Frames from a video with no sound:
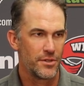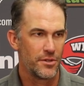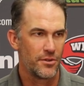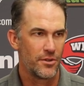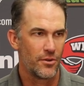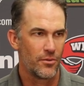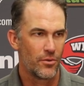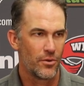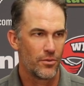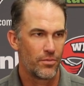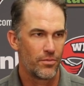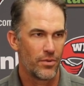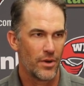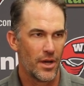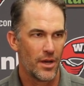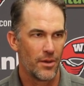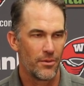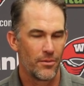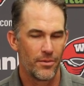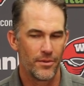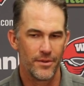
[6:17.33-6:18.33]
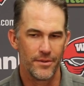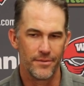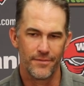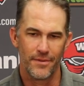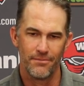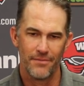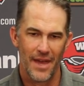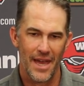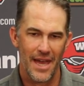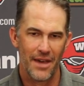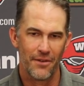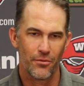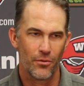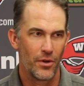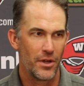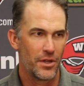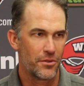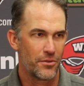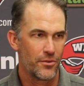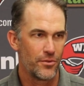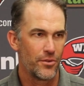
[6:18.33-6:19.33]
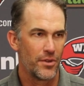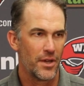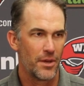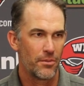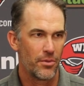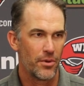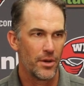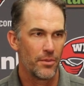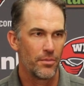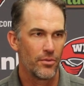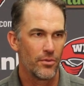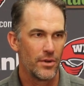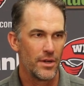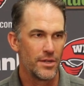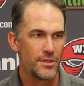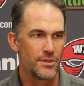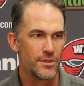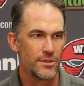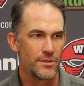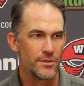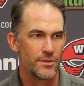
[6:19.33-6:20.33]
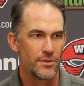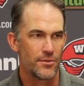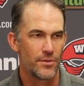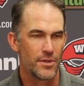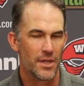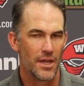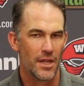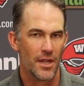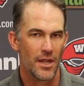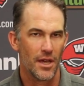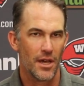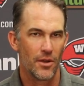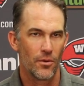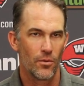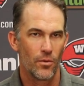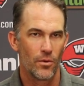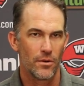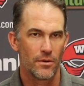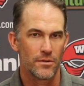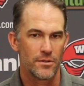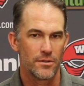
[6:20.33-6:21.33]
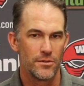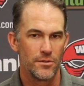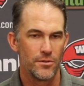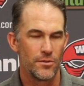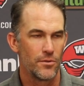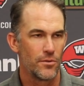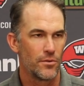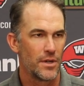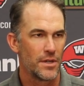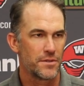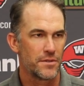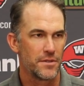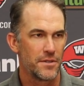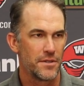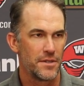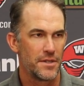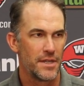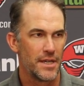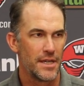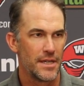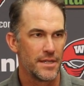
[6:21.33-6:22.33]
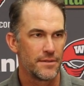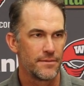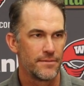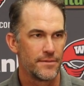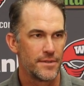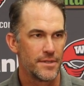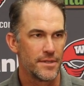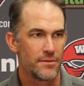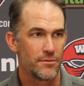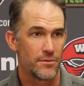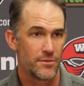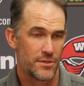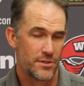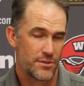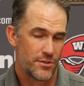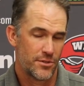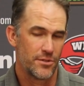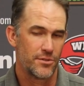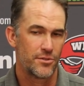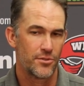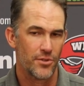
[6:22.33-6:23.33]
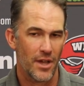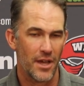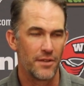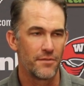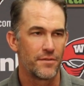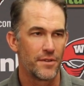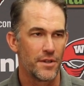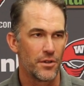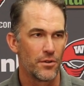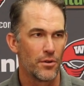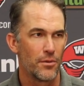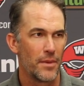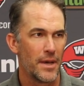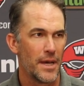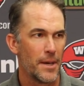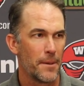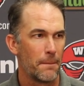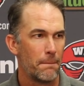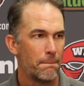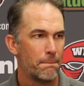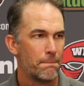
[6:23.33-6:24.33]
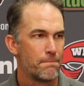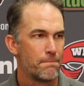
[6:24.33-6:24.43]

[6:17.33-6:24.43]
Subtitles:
You know, we're probably halfway through that preparation, so we got a lot of work to do the rest of the day to try to figure them out.